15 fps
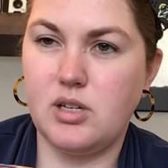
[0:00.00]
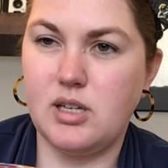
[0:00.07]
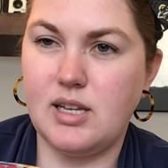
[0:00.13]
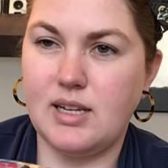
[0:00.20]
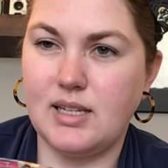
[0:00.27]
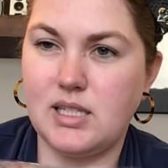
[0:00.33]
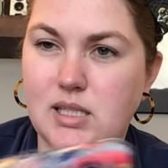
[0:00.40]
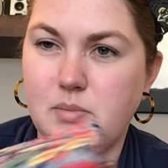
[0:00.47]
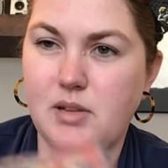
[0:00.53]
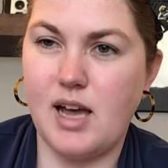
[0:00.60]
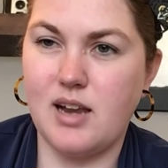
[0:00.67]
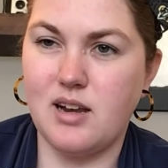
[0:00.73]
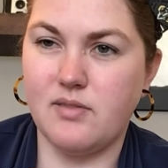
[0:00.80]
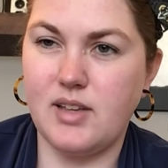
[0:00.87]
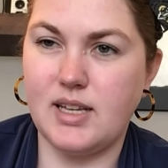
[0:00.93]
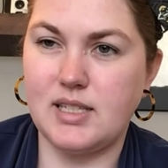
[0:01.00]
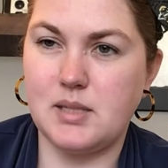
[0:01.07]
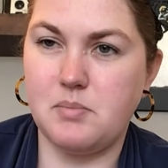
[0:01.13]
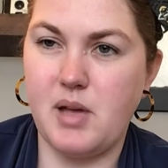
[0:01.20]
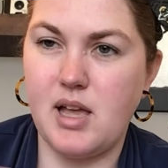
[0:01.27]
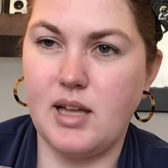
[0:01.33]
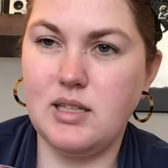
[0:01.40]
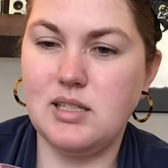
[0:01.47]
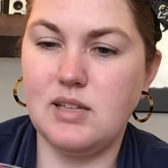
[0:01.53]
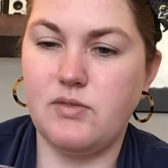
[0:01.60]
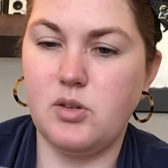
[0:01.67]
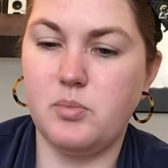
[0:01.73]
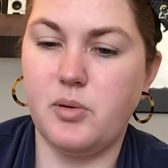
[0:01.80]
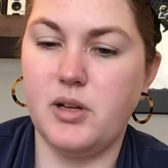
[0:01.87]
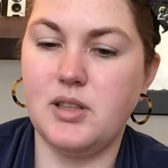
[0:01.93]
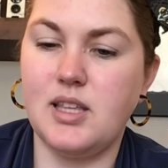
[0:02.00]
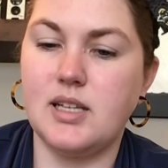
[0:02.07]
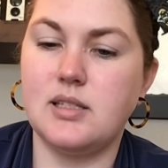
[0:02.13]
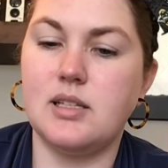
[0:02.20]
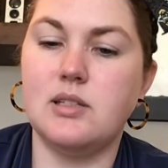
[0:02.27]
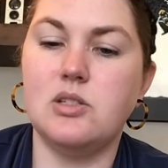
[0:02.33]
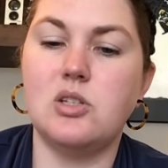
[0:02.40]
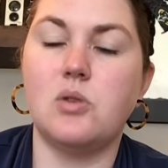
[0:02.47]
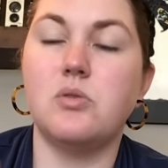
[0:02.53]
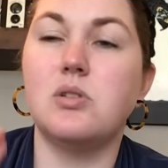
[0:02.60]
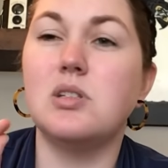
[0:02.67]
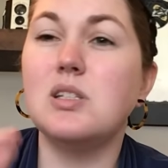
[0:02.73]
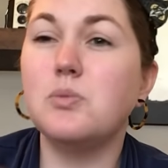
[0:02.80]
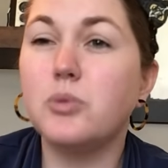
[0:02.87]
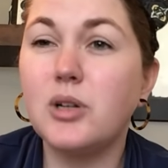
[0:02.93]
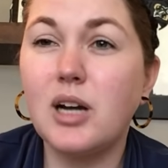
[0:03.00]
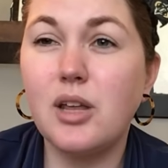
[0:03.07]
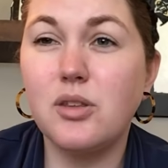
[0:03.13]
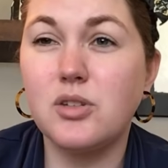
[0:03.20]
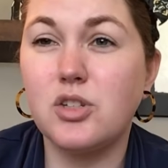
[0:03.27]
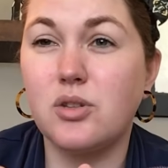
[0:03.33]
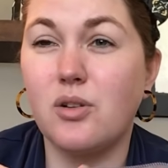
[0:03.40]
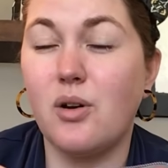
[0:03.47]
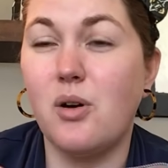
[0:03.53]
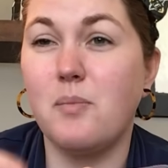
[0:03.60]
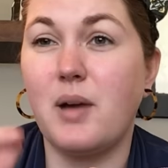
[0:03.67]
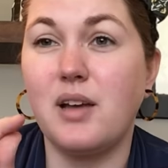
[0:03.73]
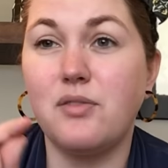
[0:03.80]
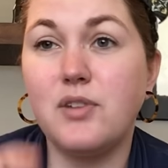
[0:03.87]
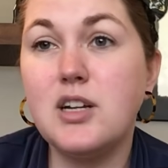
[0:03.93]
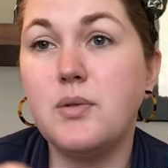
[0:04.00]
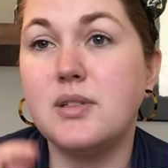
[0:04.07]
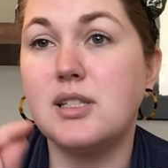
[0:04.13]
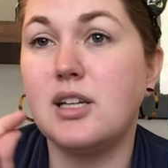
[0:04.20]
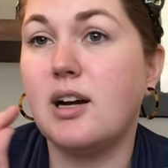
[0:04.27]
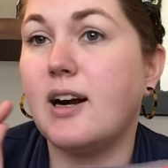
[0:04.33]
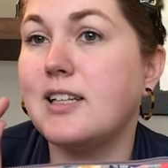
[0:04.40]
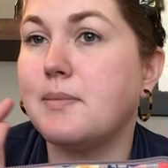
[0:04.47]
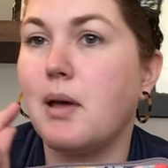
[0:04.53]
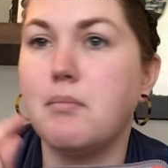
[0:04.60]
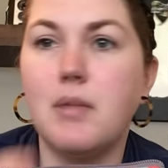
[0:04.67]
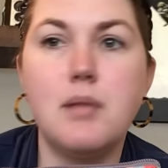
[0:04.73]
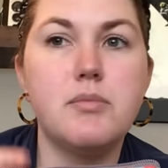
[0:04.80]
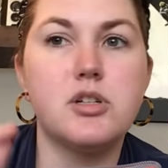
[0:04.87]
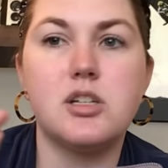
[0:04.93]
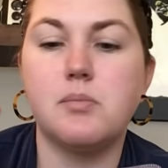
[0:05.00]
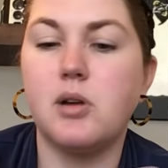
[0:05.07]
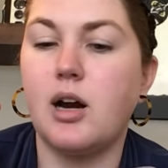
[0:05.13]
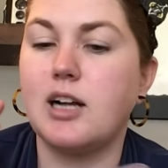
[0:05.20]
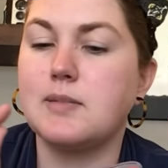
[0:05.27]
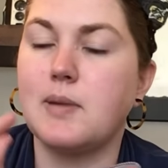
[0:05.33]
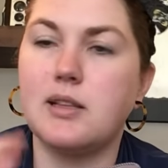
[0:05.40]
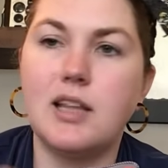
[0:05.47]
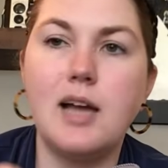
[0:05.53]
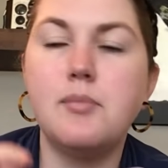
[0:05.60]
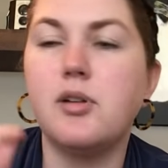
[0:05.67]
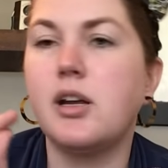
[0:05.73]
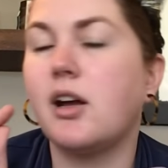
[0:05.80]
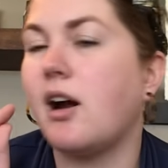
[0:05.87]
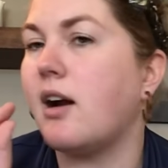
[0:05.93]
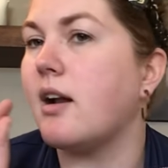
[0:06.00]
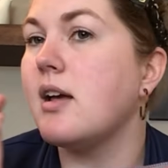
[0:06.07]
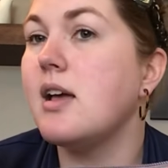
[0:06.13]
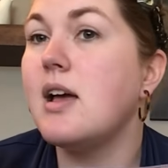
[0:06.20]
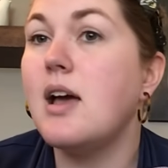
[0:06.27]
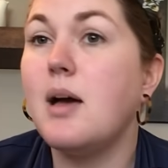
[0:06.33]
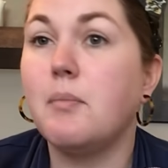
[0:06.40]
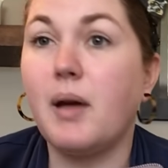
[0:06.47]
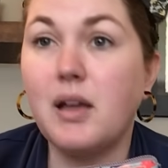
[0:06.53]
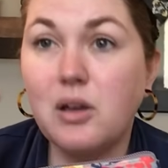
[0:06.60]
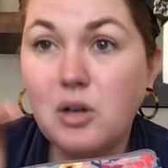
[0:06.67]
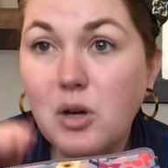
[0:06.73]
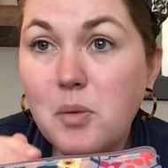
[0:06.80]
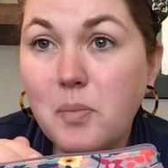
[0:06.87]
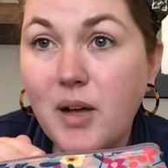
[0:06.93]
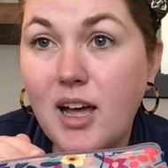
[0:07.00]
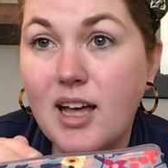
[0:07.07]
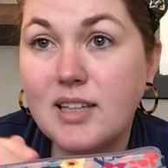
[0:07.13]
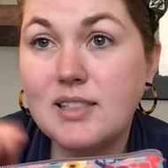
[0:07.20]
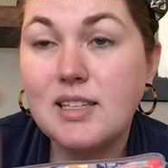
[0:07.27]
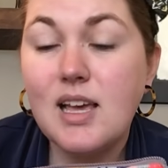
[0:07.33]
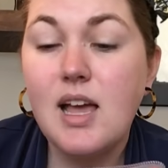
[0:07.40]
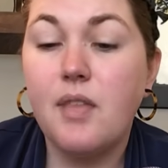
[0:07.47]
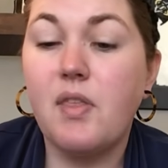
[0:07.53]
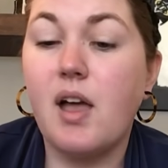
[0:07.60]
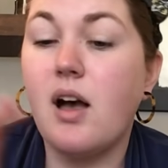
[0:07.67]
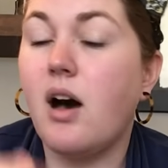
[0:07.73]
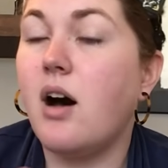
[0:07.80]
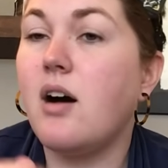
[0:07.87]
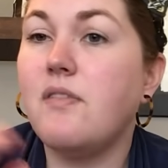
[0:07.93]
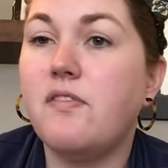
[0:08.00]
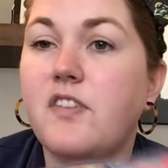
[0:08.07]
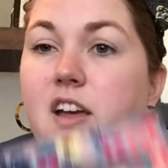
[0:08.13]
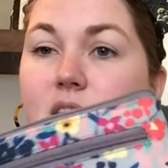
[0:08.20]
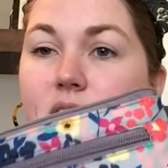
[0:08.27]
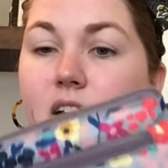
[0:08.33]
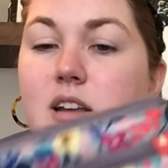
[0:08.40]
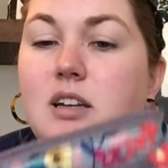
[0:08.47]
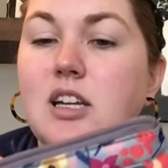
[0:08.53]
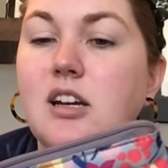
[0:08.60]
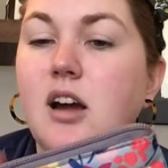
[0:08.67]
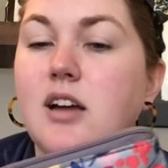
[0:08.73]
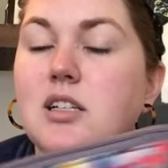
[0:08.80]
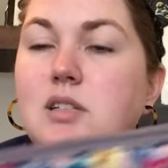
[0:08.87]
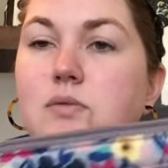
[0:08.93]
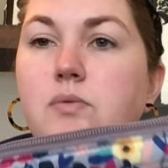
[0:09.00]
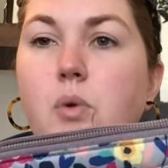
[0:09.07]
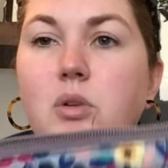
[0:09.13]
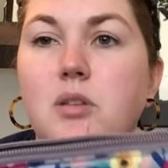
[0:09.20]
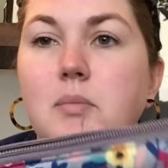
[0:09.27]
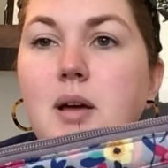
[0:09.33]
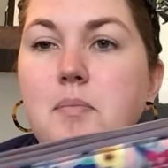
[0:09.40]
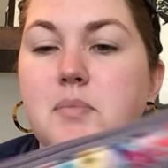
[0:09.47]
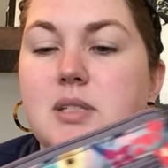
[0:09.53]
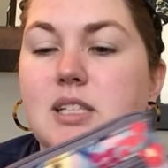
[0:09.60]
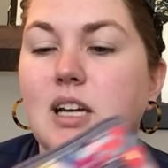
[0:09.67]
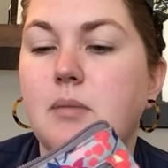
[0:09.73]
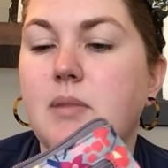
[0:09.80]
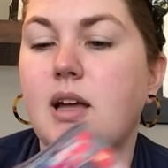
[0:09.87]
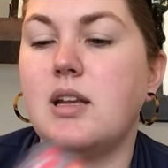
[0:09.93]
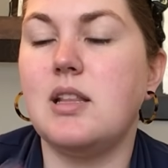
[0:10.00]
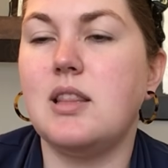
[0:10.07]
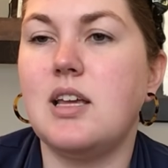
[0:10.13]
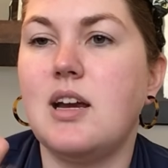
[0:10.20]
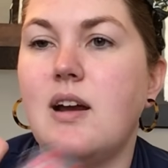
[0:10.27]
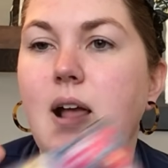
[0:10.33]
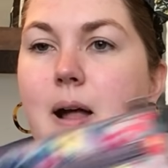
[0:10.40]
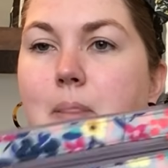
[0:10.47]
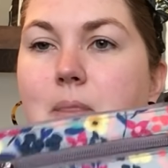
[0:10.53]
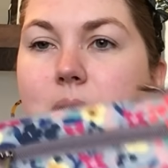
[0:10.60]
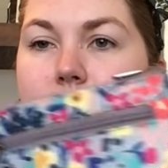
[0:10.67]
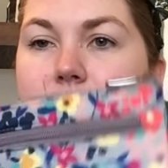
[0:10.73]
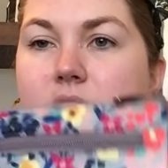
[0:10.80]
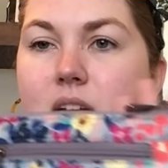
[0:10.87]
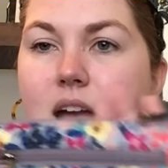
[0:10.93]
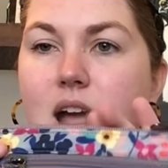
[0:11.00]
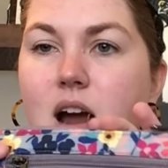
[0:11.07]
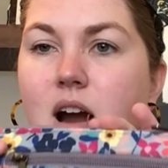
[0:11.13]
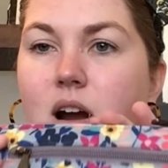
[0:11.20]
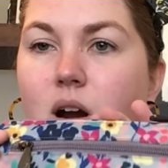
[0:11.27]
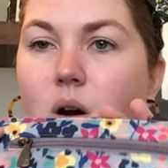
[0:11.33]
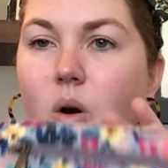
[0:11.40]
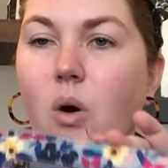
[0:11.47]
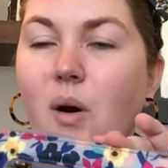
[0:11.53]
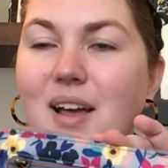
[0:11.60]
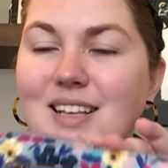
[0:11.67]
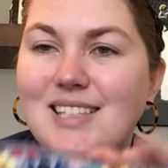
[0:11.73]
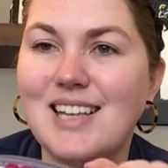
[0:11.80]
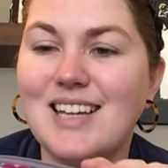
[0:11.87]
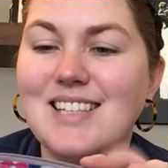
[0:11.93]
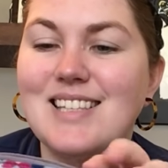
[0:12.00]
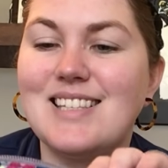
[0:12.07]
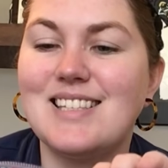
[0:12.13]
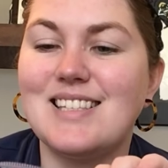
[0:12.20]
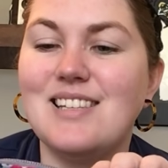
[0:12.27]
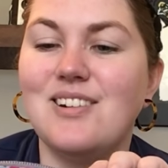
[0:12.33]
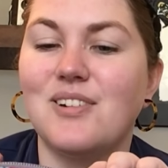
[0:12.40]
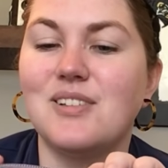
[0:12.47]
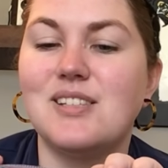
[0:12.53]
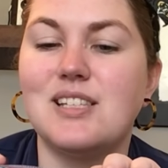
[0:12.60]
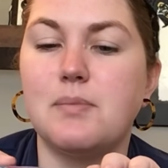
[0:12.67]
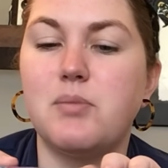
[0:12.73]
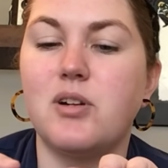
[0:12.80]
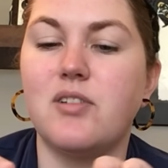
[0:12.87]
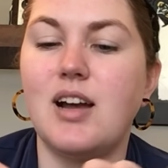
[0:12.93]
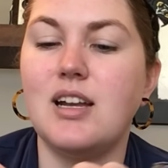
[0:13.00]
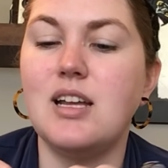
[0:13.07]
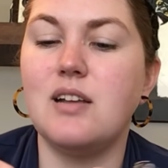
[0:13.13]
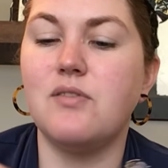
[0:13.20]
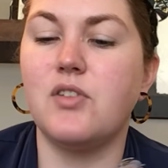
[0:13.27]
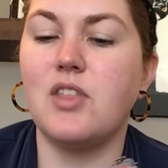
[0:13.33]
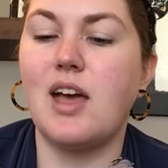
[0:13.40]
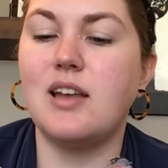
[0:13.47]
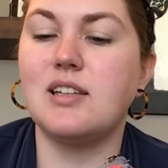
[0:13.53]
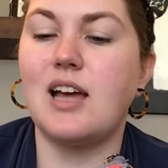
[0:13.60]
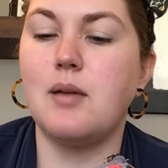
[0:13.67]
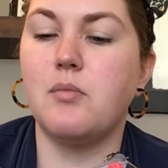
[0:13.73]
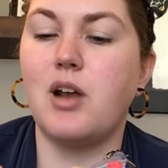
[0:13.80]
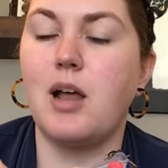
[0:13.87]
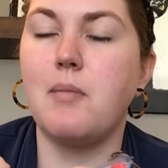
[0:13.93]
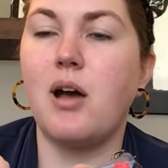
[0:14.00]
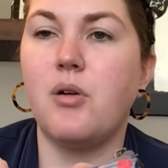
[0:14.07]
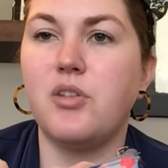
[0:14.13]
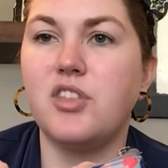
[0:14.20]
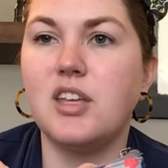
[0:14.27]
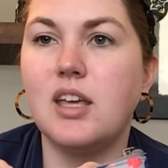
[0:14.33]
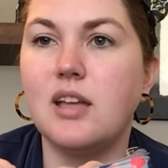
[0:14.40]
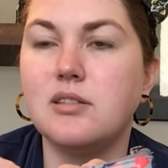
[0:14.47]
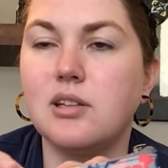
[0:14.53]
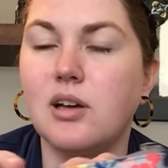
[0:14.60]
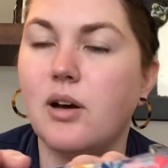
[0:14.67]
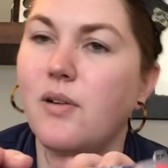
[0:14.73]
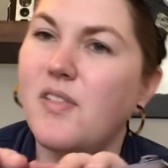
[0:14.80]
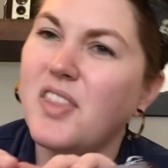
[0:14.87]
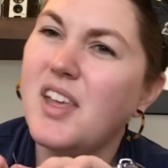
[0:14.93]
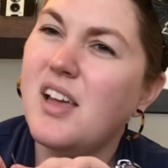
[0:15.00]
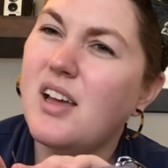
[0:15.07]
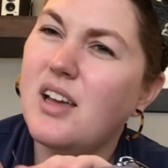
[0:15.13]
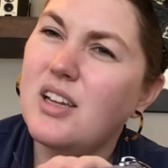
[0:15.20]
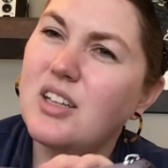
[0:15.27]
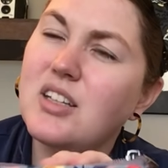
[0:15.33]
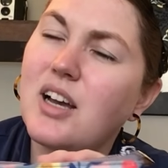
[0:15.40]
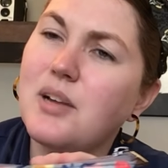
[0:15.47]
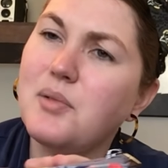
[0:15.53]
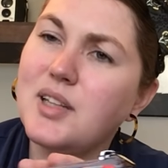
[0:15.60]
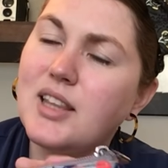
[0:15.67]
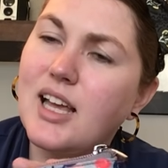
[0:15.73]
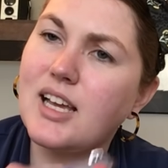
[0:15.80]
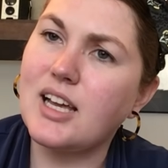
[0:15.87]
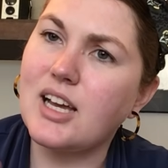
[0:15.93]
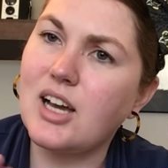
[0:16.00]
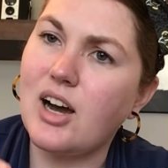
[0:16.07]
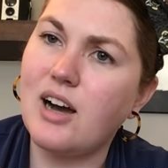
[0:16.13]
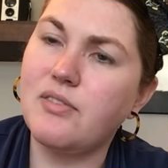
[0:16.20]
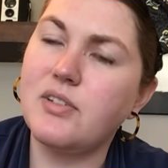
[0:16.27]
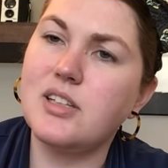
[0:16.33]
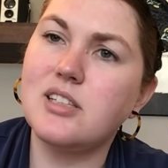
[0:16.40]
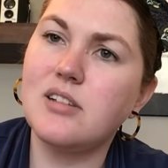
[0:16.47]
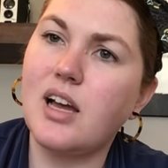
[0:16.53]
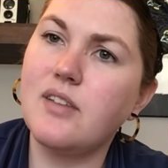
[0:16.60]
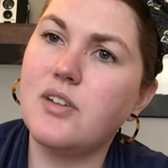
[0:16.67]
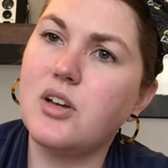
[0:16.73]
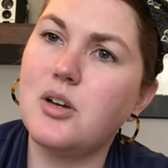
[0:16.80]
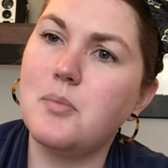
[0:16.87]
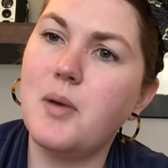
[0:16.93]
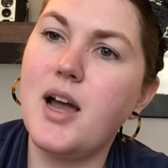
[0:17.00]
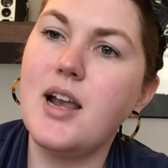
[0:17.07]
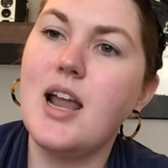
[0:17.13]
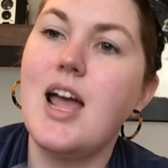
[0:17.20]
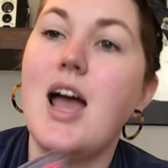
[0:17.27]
It kind of expands if you put things in. So this is where I throw my frequency cards, my membership cards, my library card, my coupons. They all fit right in here. I just fold them up, stick them on in there, and then they are always, zippered right in for that time when I'm out with the kids and go, I would like a coffee. Do I have a coupon?